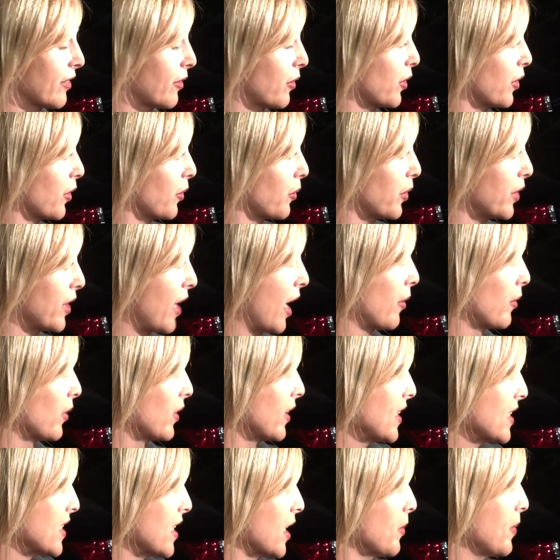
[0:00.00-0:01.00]
We're not
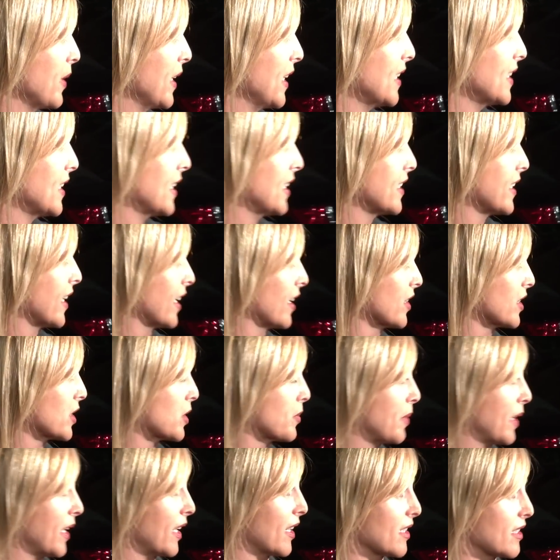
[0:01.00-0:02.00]
releasing many
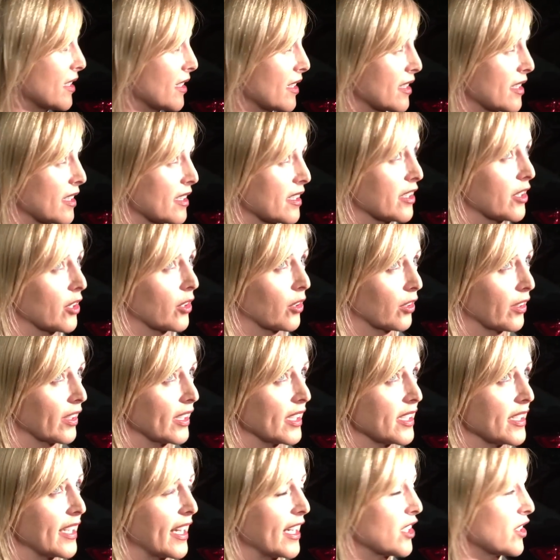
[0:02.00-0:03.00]
details because this is an early
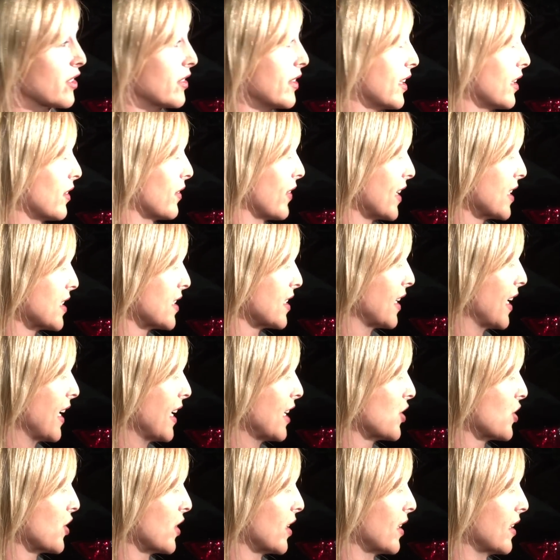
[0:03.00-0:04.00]
stage of the
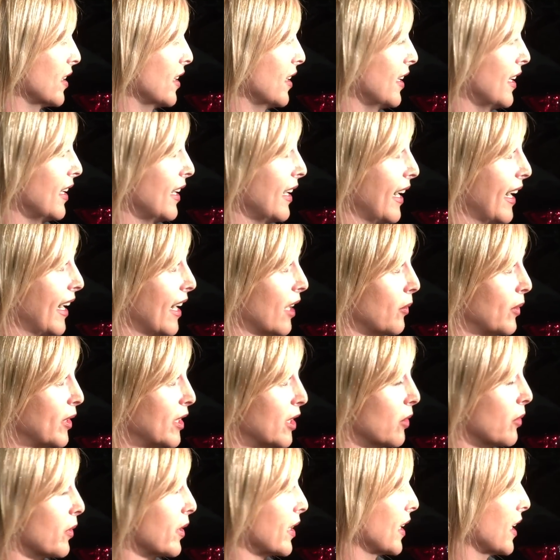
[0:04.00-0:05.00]
investigation and we
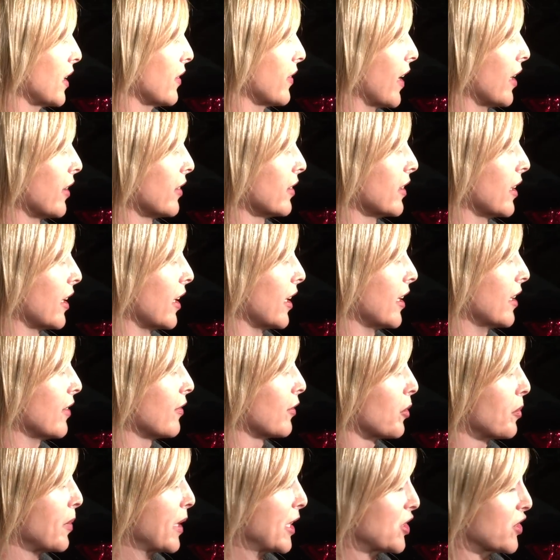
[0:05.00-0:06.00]
don't want to give out
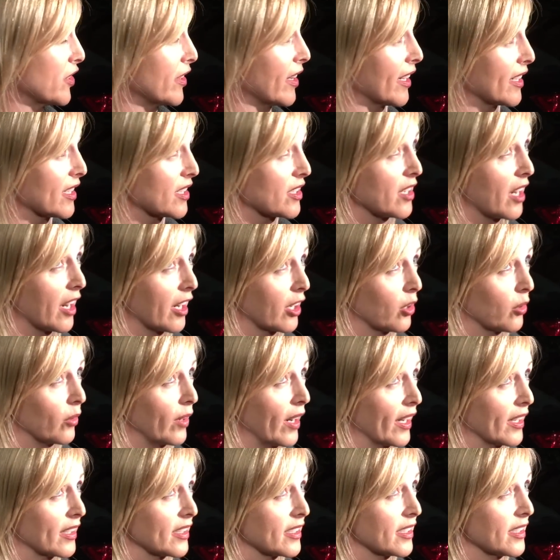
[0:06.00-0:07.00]
information that is not
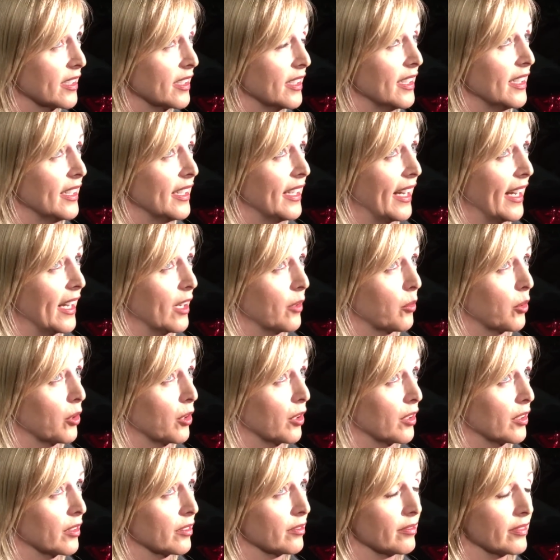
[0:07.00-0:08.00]
correct, and
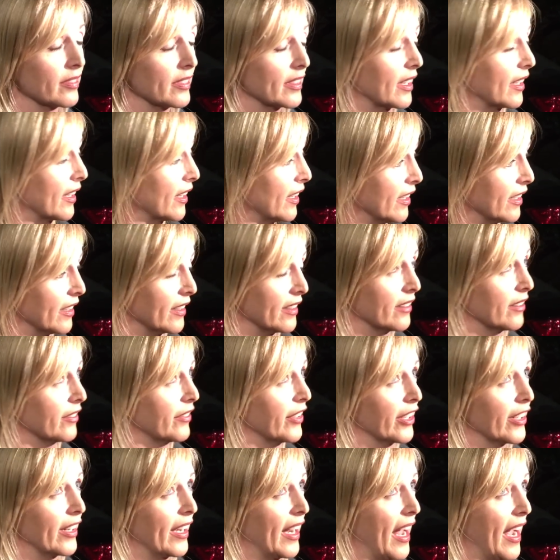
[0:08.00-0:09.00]
we're in a
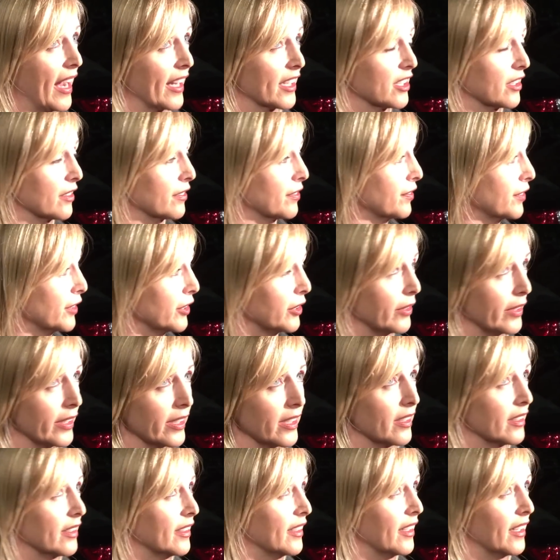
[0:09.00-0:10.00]
very active,
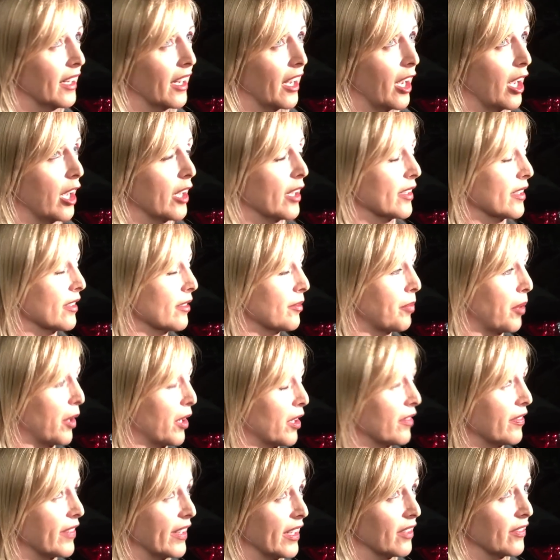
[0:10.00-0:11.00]
fluid
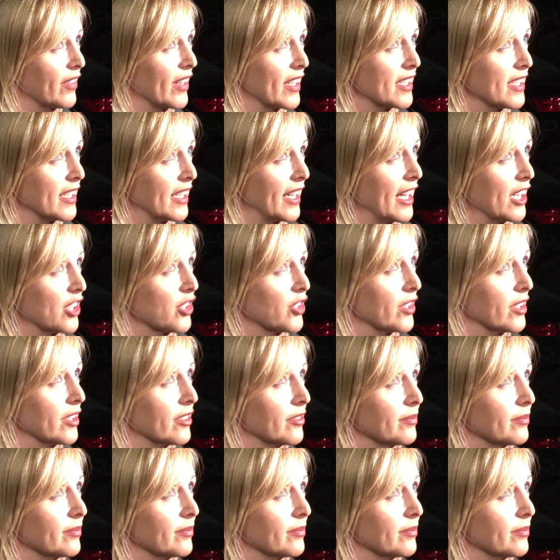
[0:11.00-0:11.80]
part of the investigation.